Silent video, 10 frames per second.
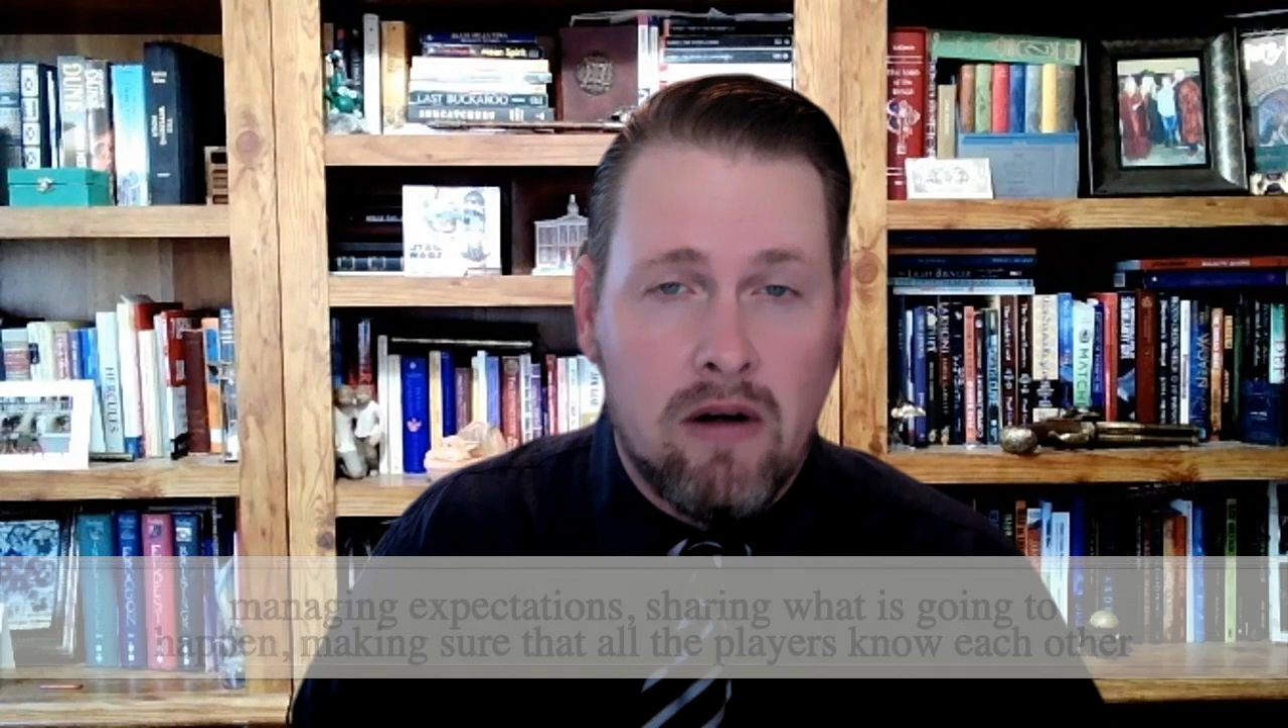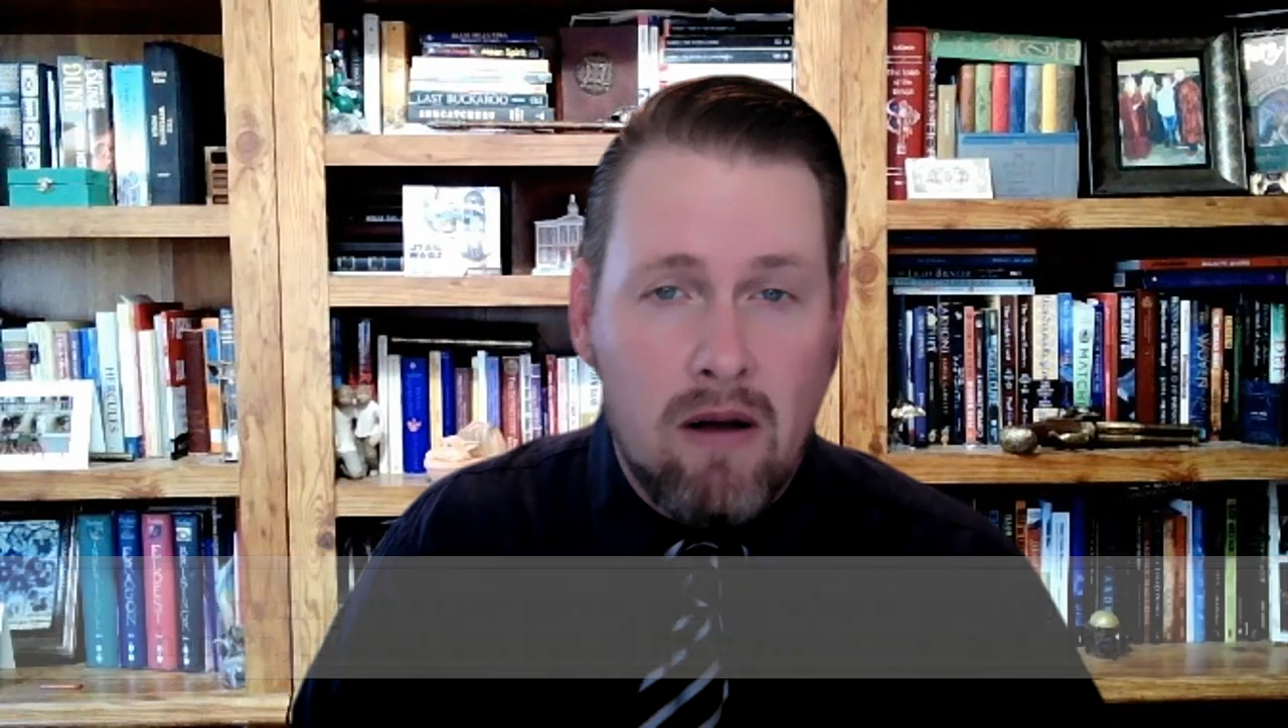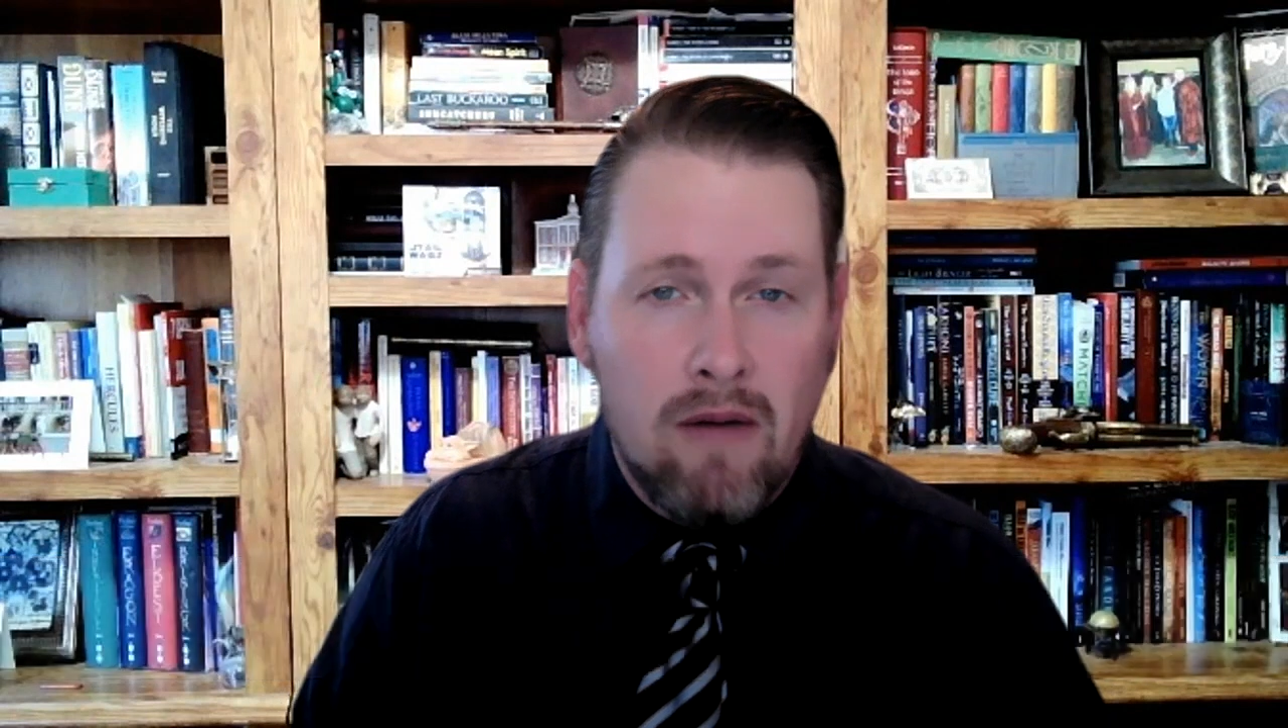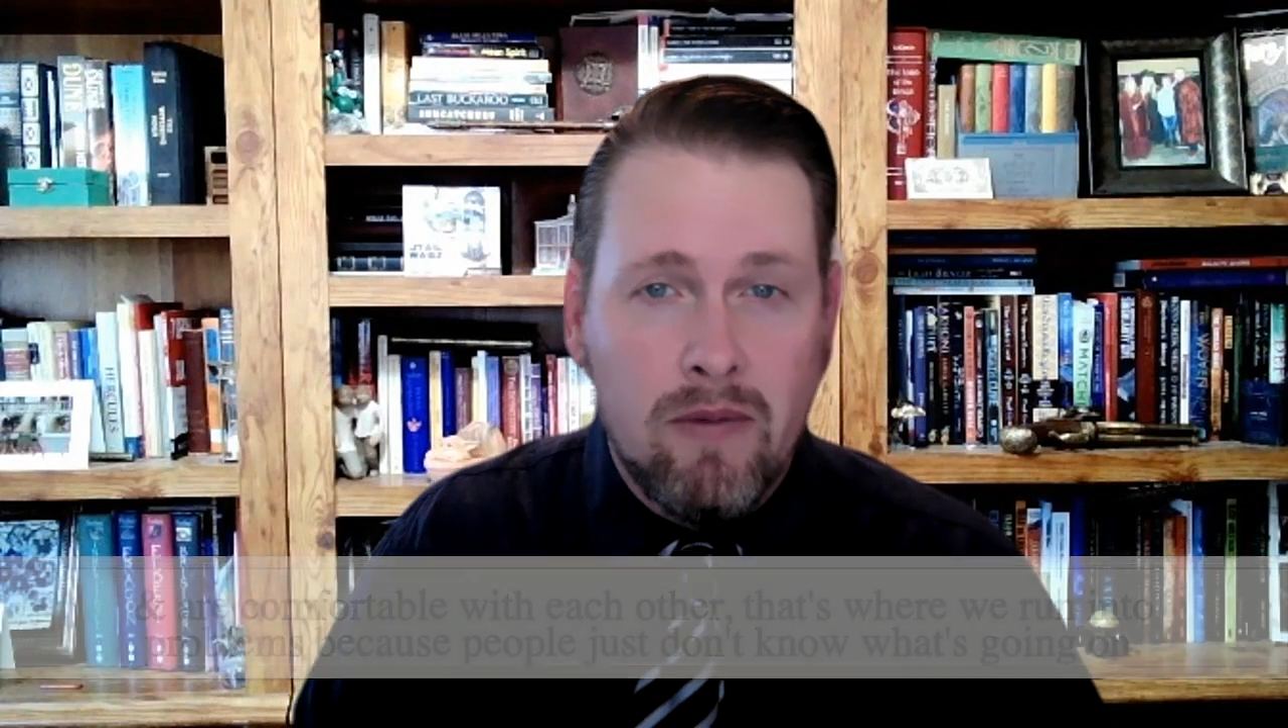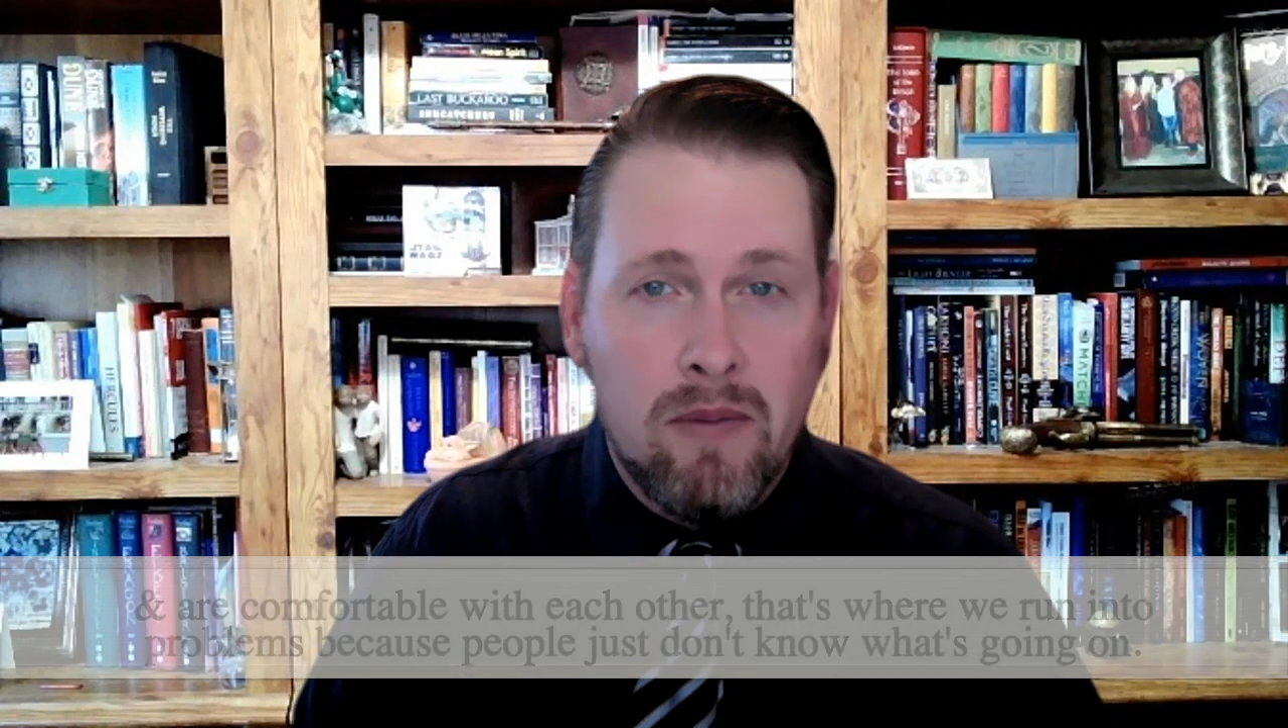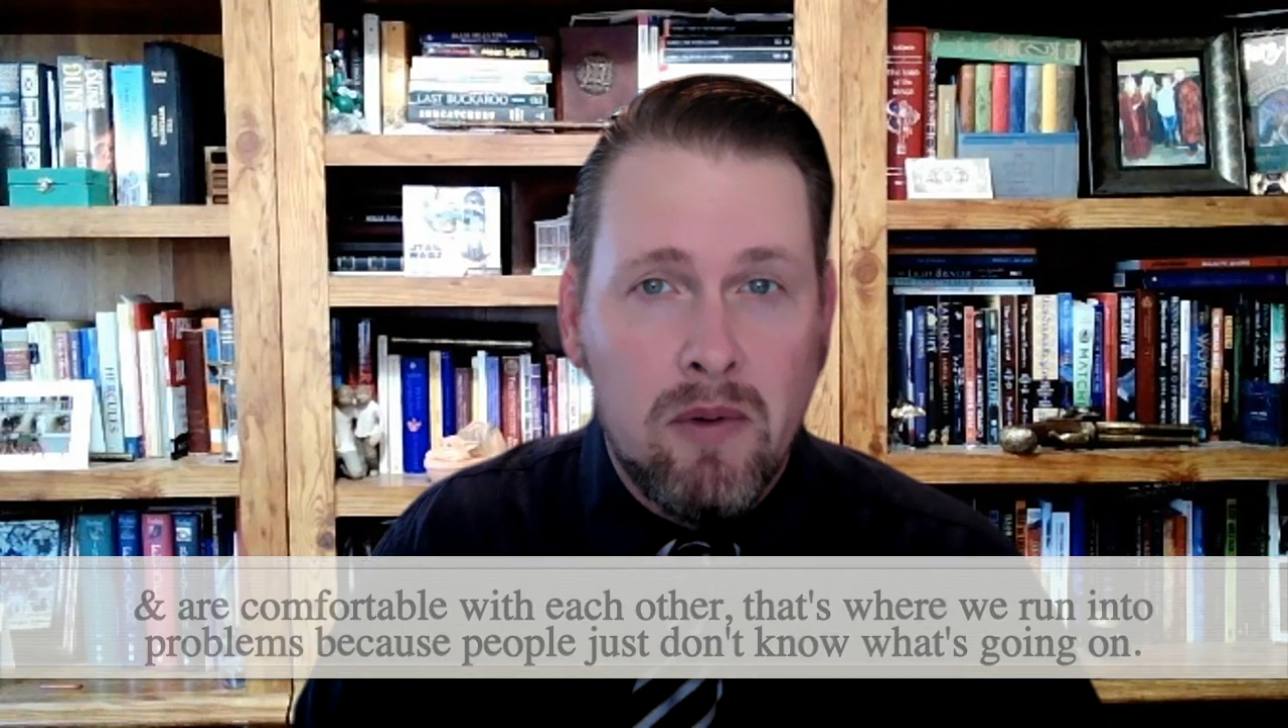comfortable